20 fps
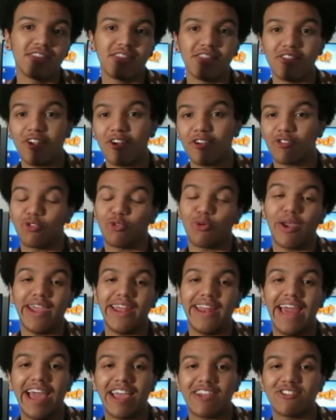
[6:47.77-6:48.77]
The dog's
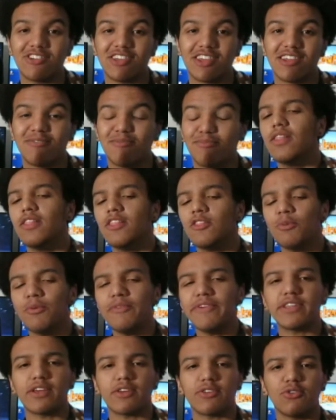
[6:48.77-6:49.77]
great, actually. This
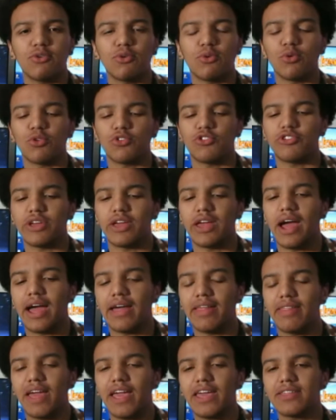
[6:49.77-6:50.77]
movie does do cool shit. I
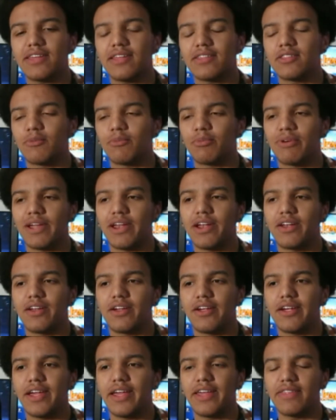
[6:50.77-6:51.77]
like that the
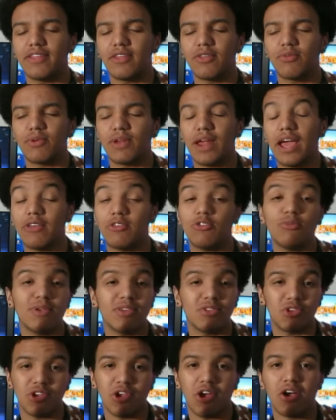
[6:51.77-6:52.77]
Predator in this one, I assume
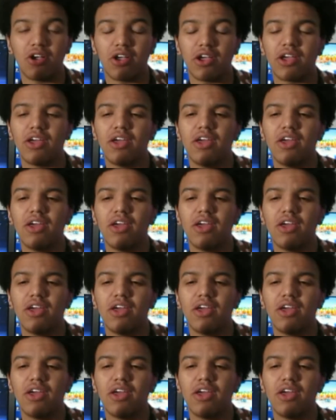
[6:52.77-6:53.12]
he's young.